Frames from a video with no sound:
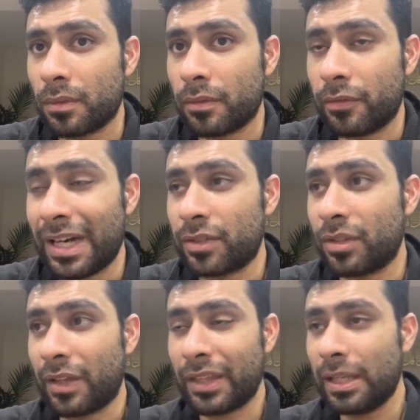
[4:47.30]

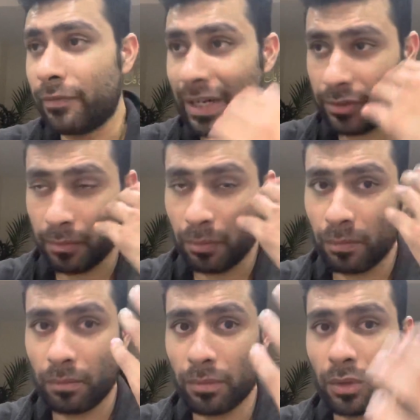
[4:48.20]
Fracture. I think he
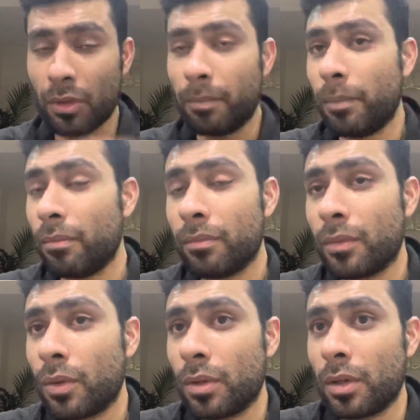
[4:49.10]
fractured, you know,
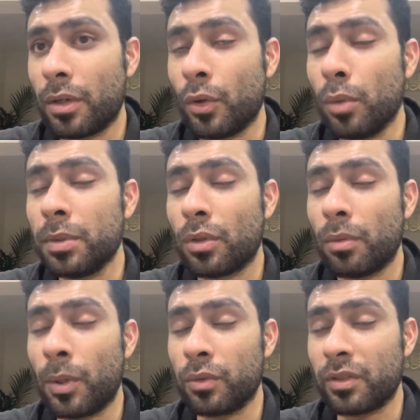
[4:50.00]
an
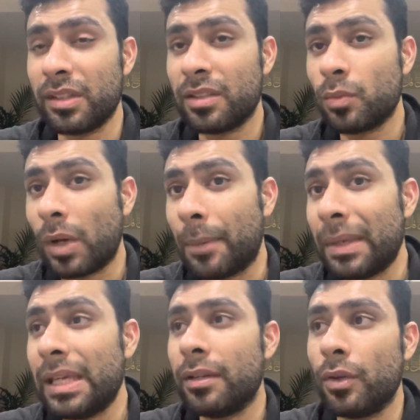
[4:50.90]
orbital bone. So this is what I
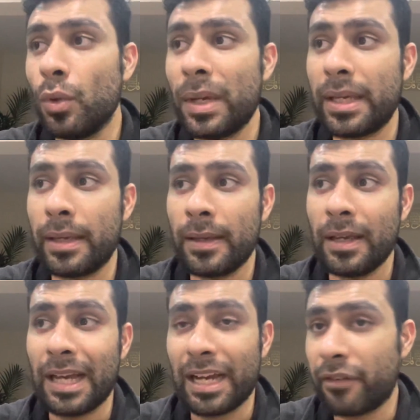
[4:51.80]
mean. Inoue
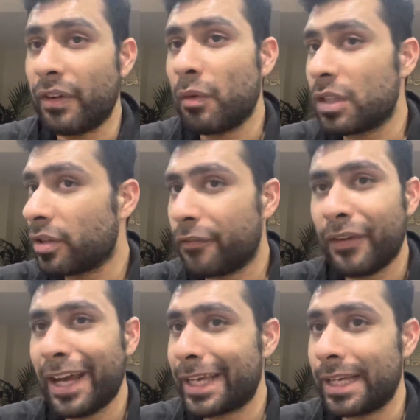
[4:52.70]
had a very tough
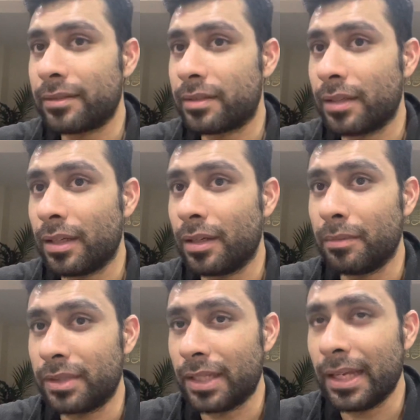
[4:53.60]
fight against
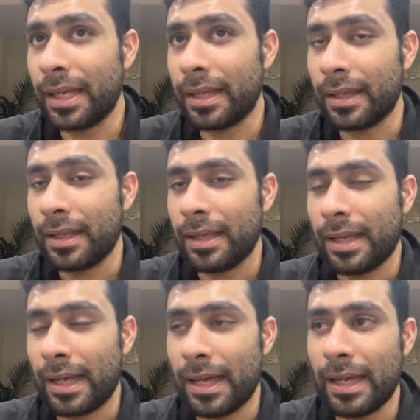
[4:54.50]
Donaire.
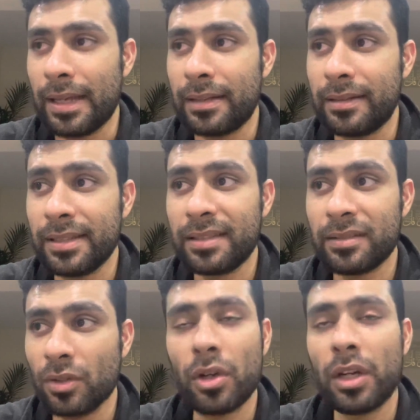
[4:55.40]
And this
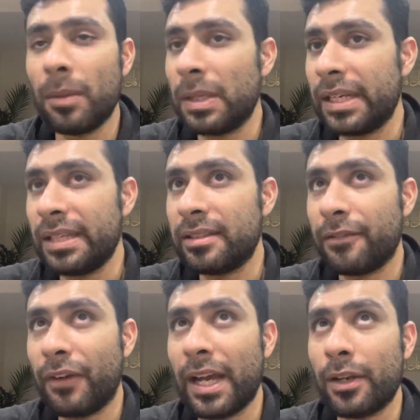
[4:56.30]
is not going to be an easy
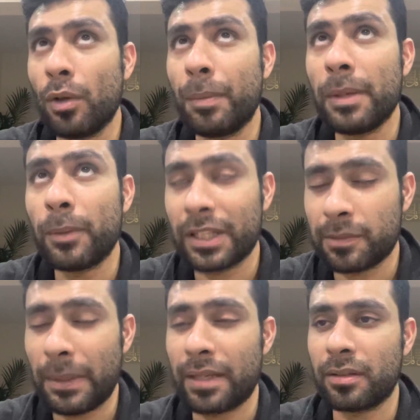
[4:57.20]
fight. I know people
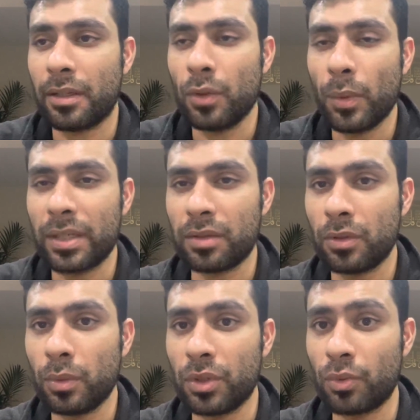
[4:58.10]
expect Inoue
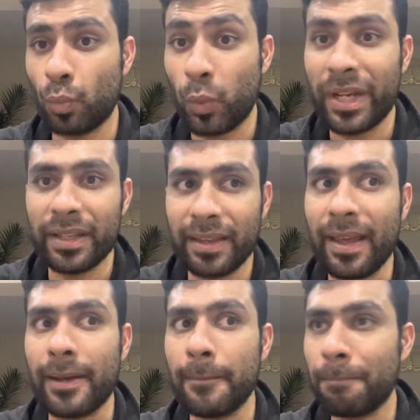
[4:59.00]
to win
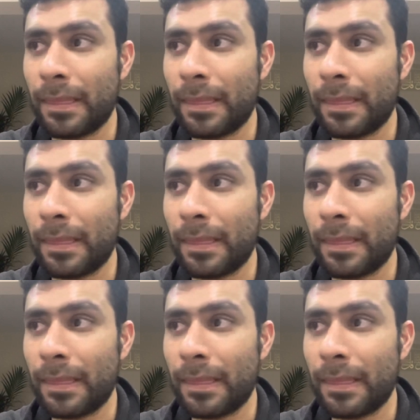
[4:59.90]
again.